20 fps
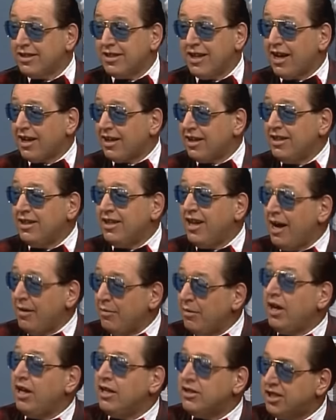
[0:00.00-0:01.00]
exactly
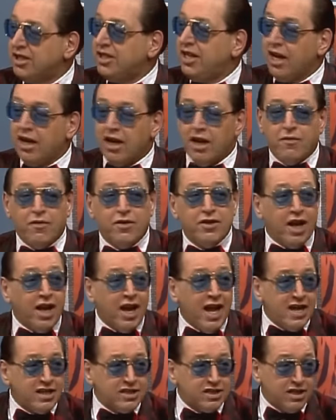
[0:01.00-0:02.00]
time. Incidentally, for the
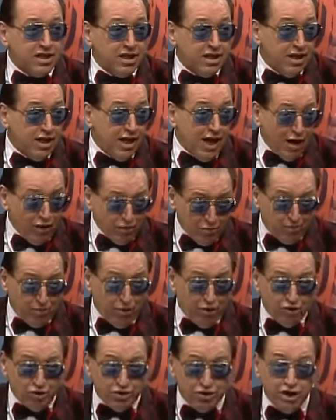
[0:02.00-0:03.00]
last
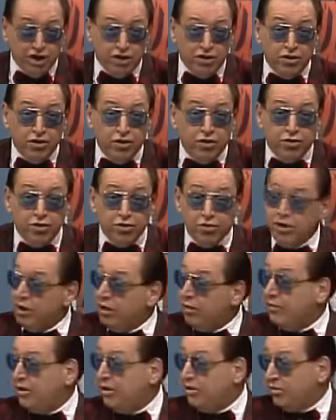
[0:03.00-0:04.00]
outburst that you two
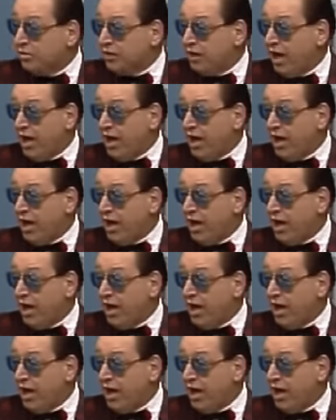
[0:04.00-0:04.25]
individuals